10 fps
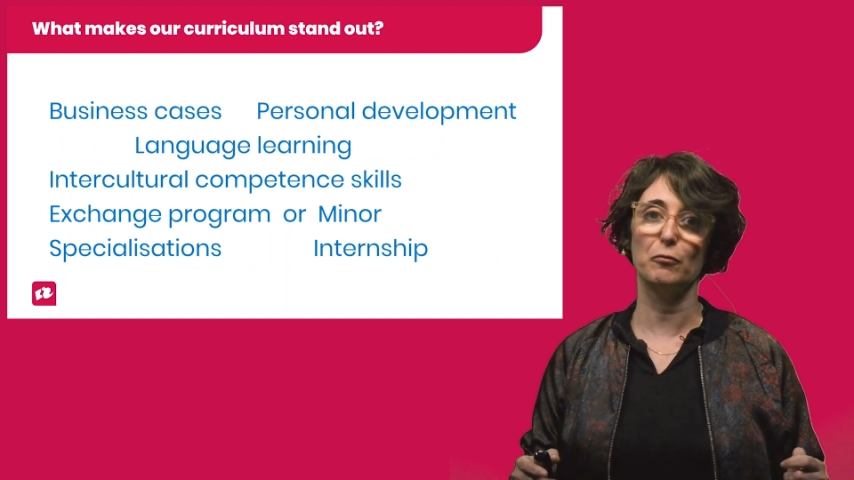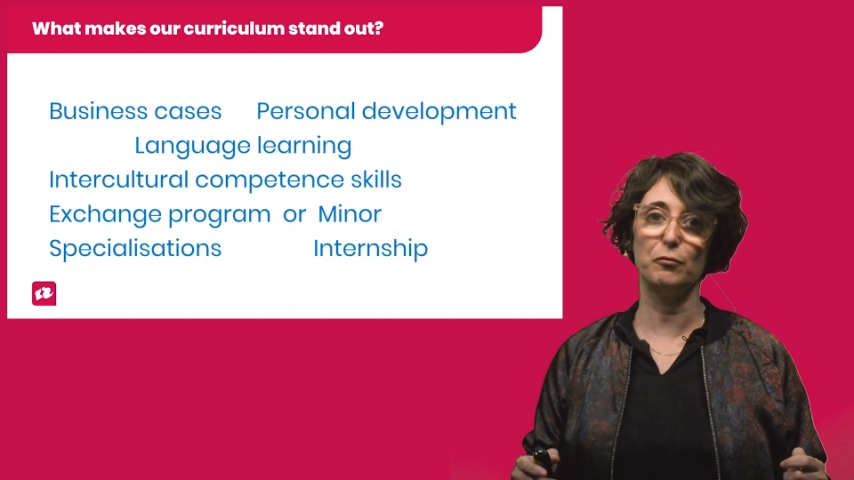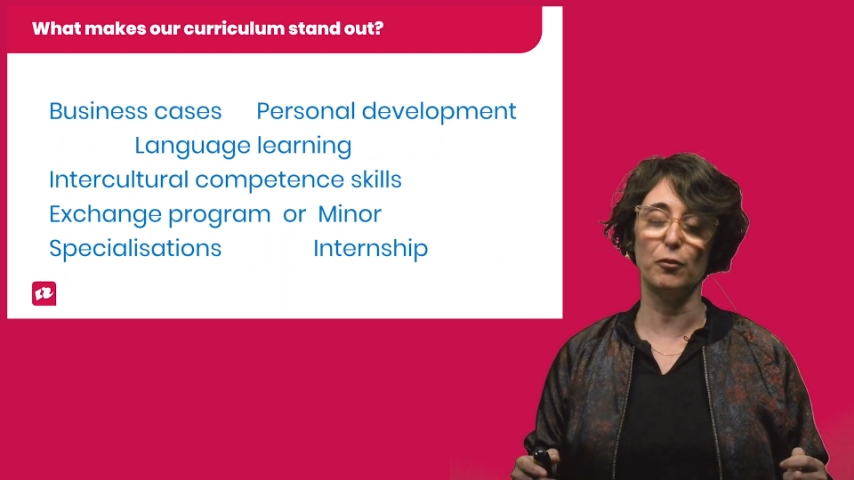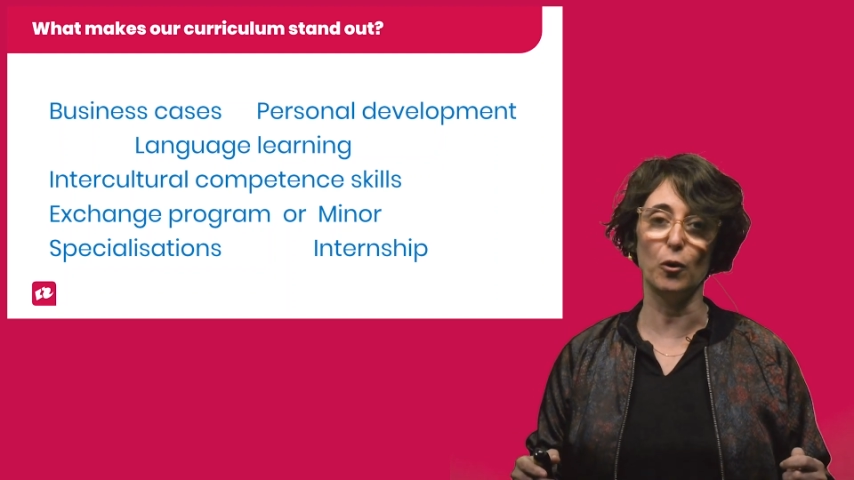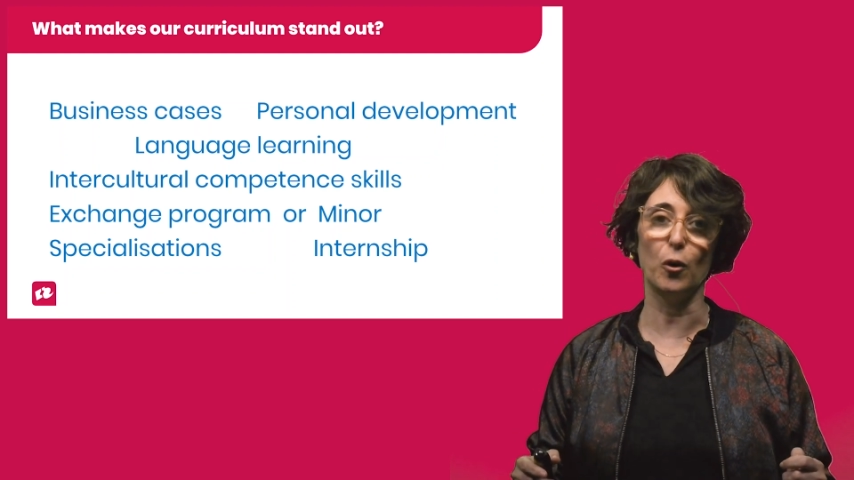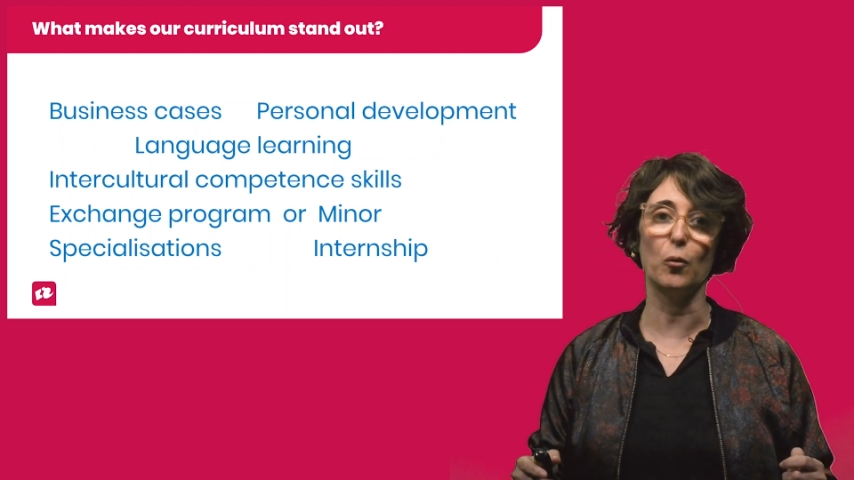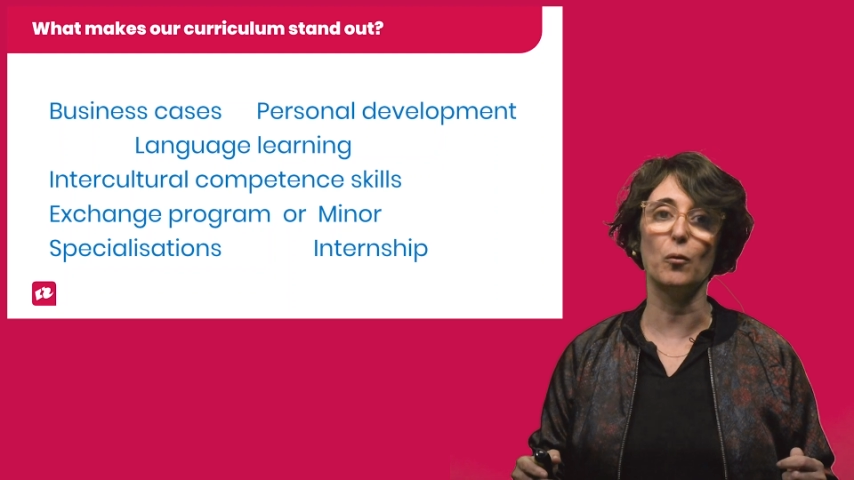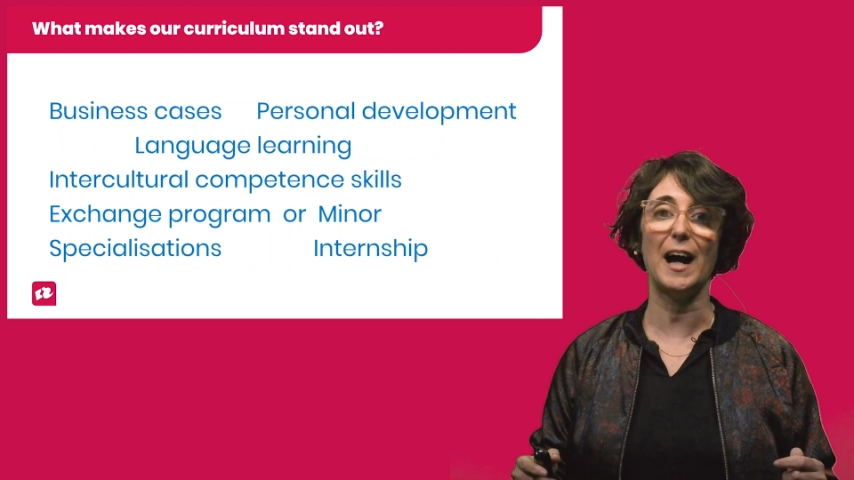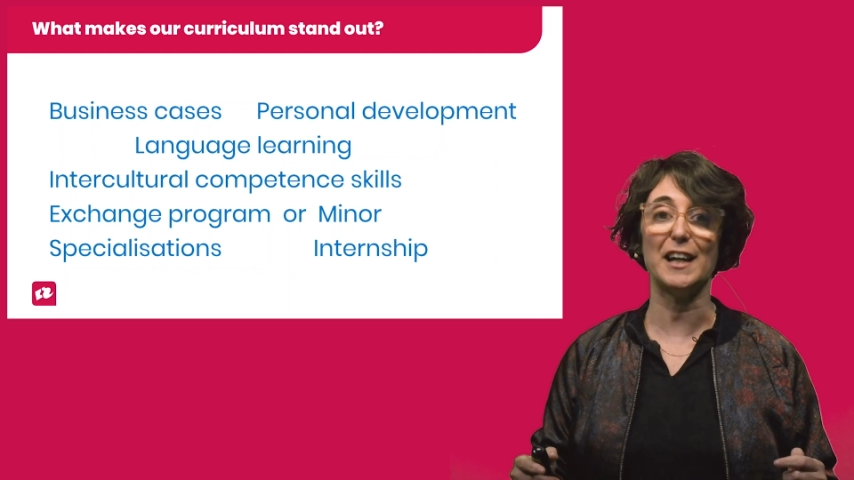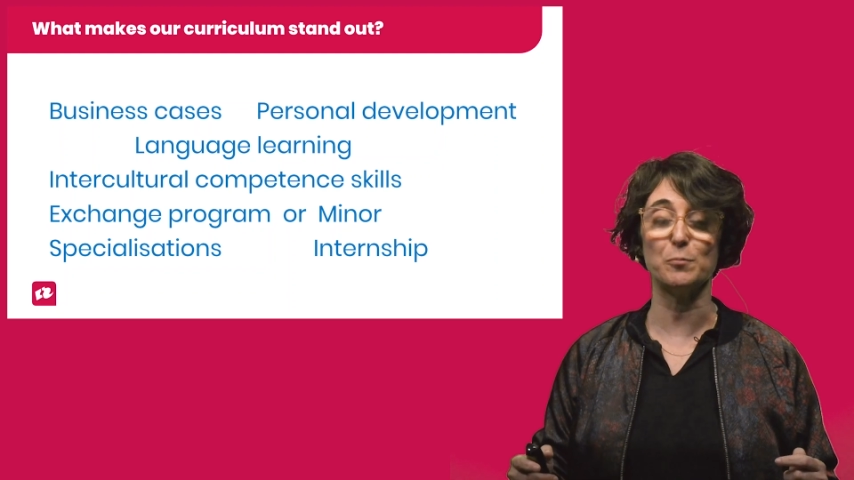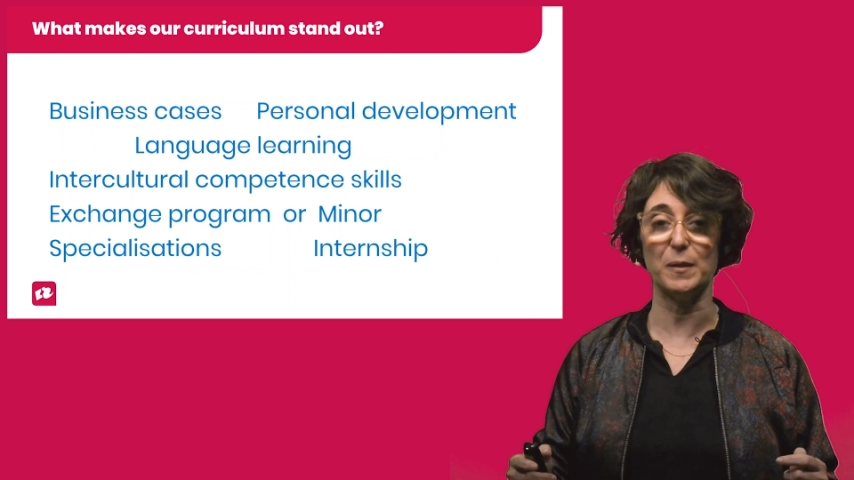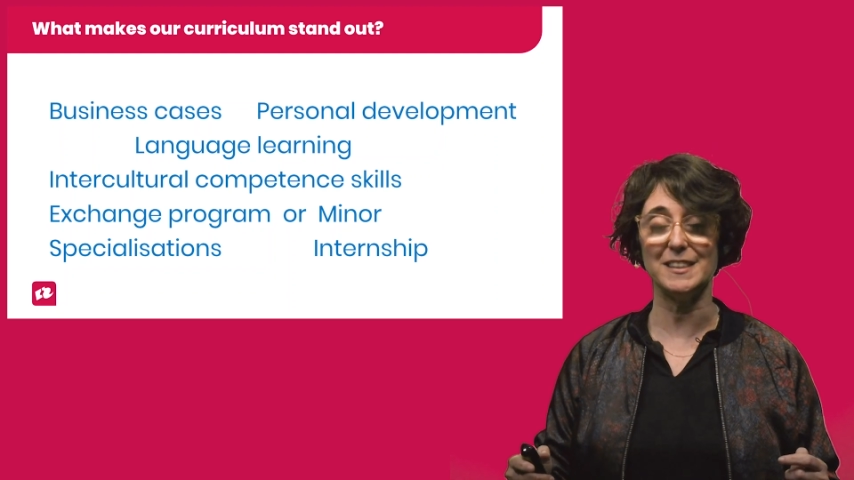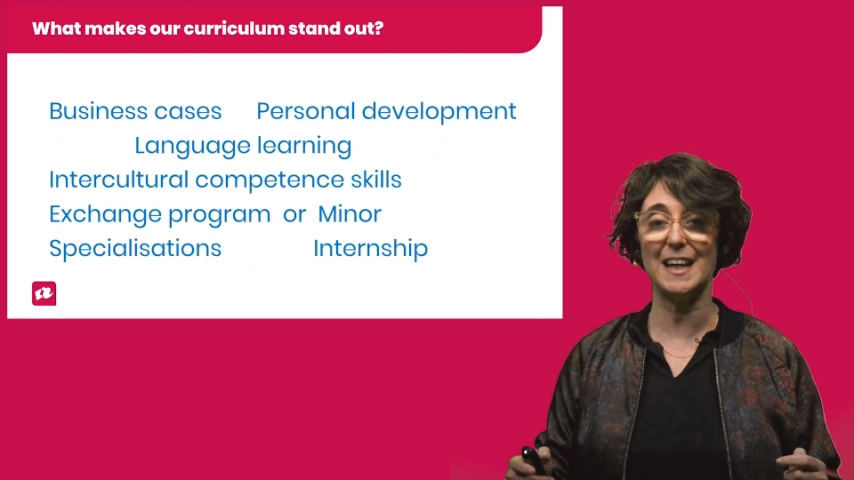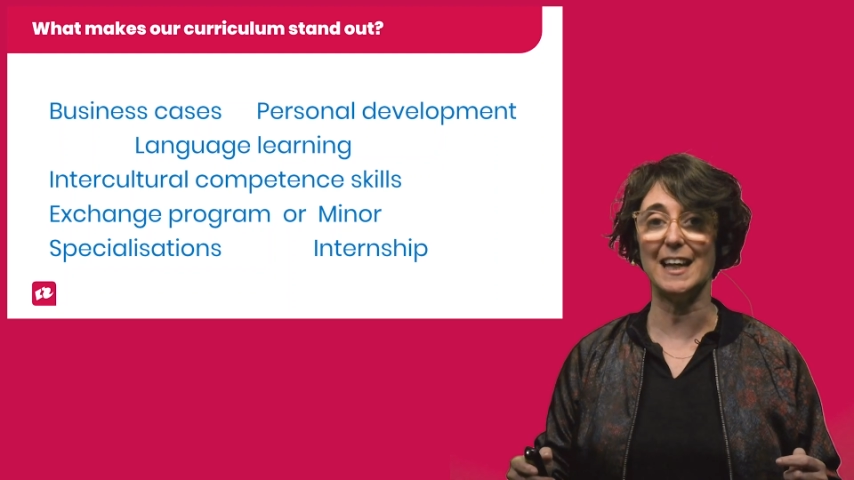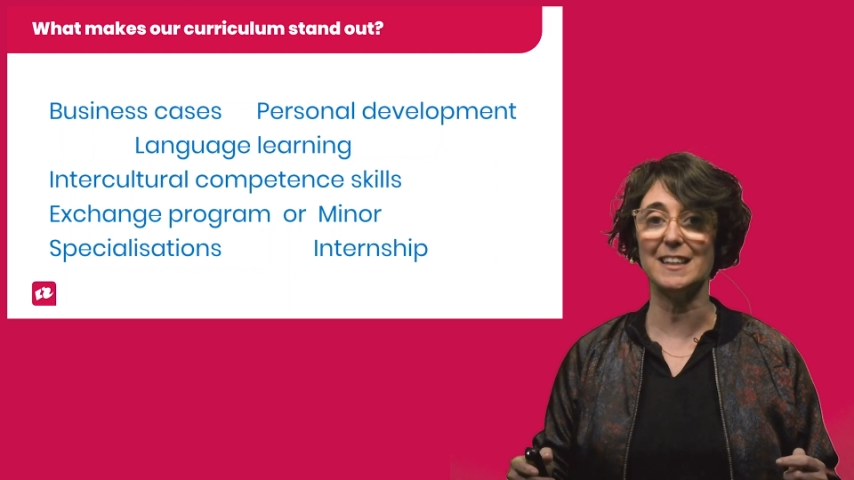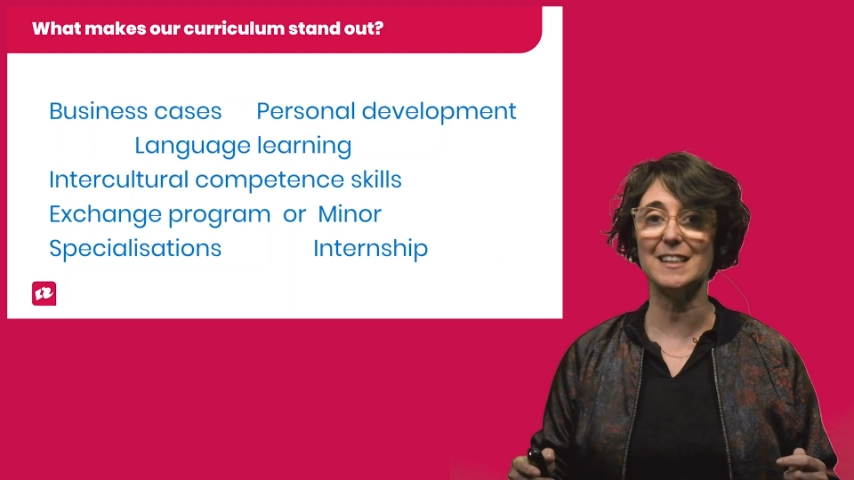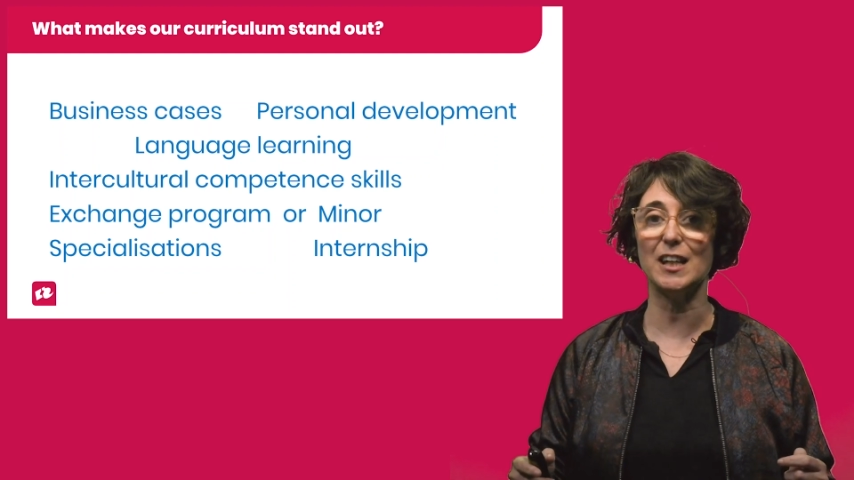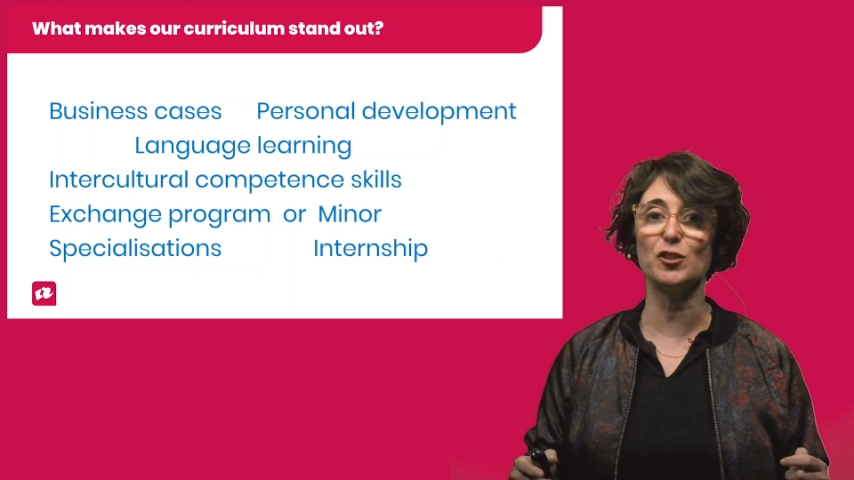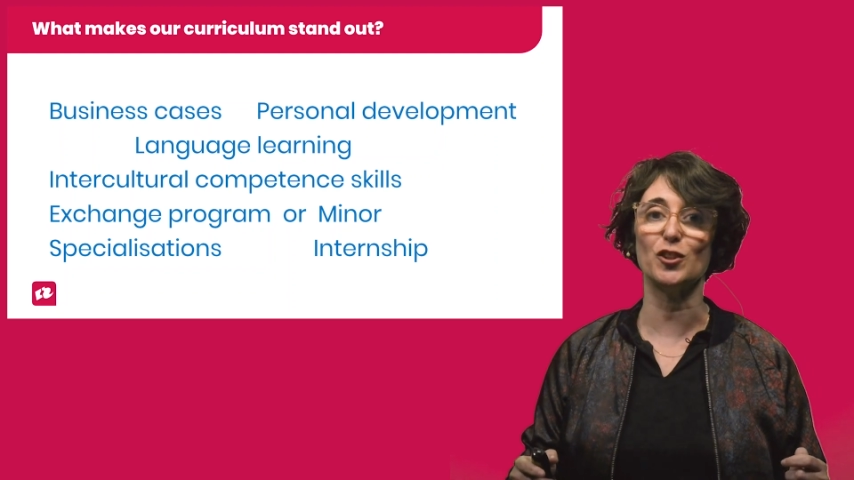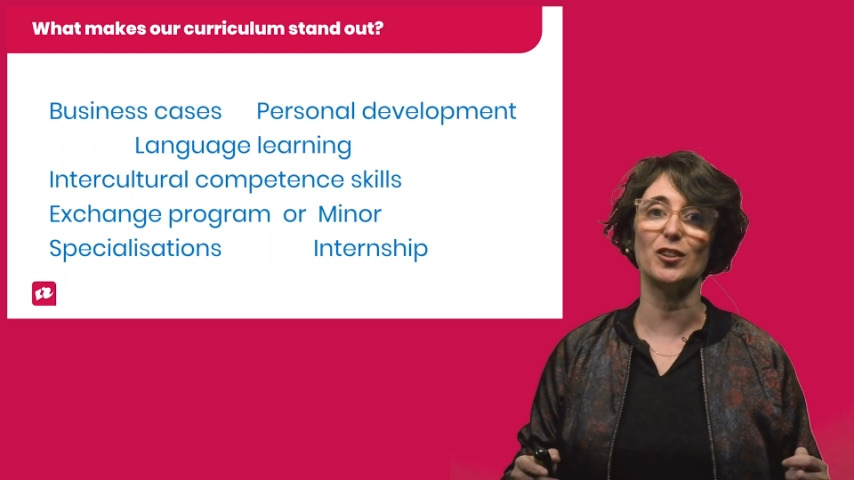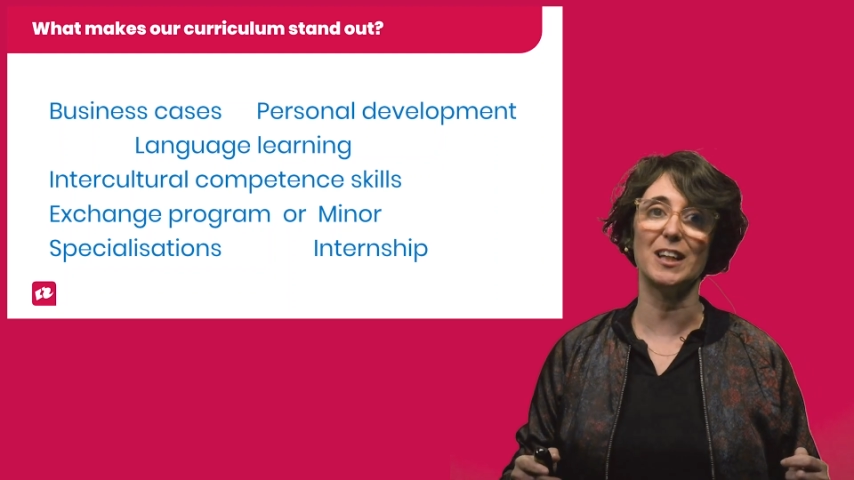follow a specialization